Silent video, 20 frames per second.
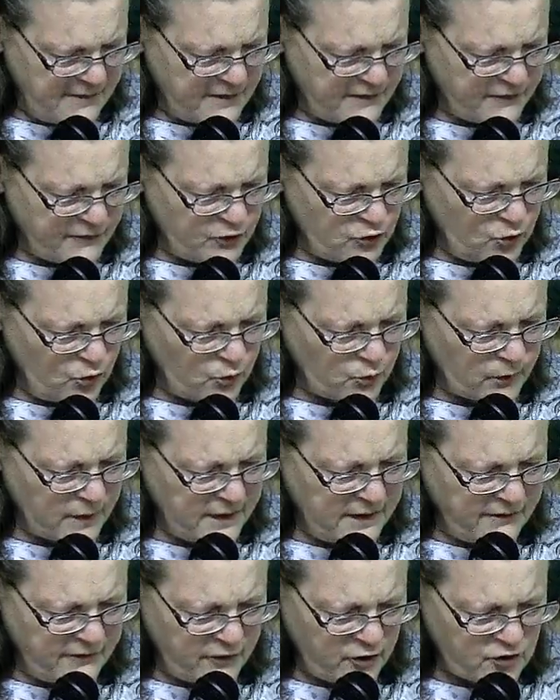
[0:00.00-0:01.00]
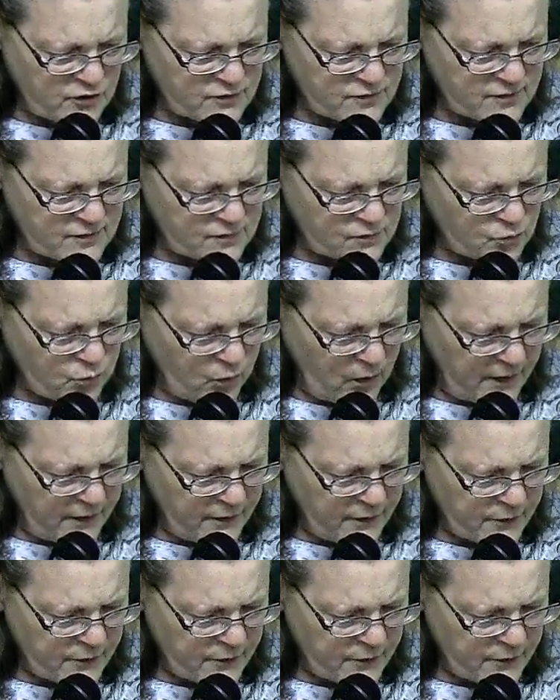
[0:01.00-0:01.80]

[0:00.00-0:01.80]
if you'll read verses 1